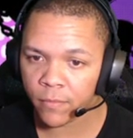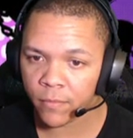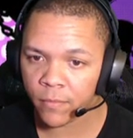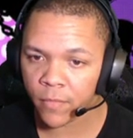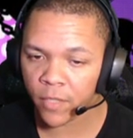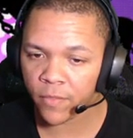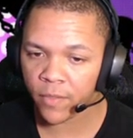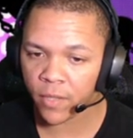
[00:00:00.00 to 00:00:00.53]

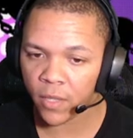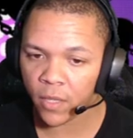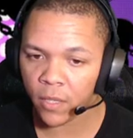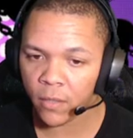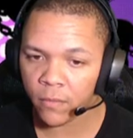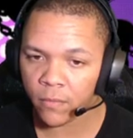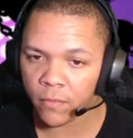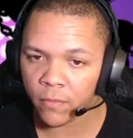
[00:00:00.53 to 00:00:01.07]
Ophelia,
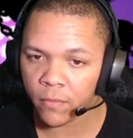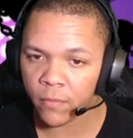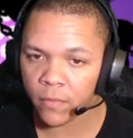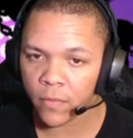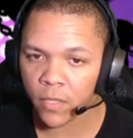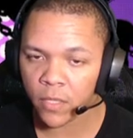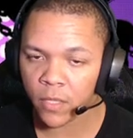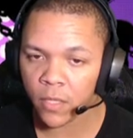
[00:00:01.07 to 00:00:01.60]

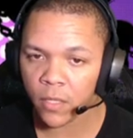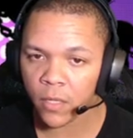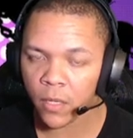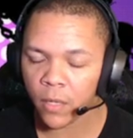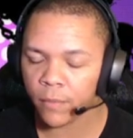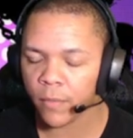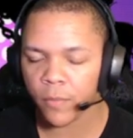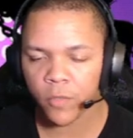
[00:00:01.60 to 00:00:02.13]
disease.
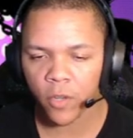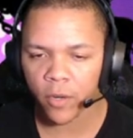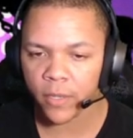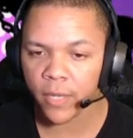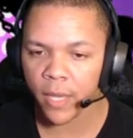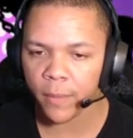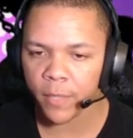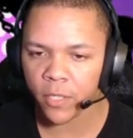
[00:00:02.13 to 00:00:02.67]
I'm sorry,
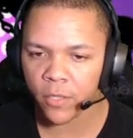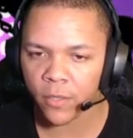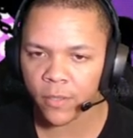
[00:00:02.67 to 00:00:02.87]
damage.